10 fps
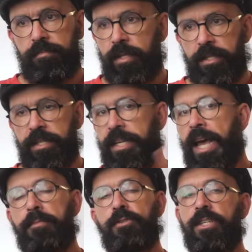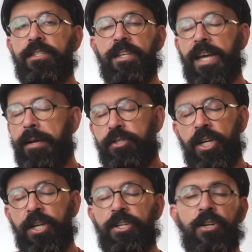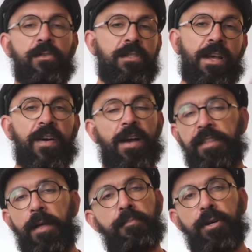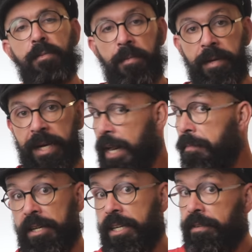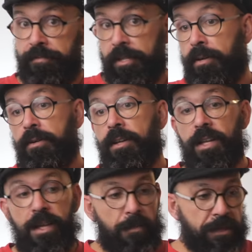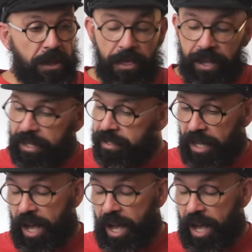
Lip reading: a game changer, you'll never have that problem again. I believe so, but the thing is,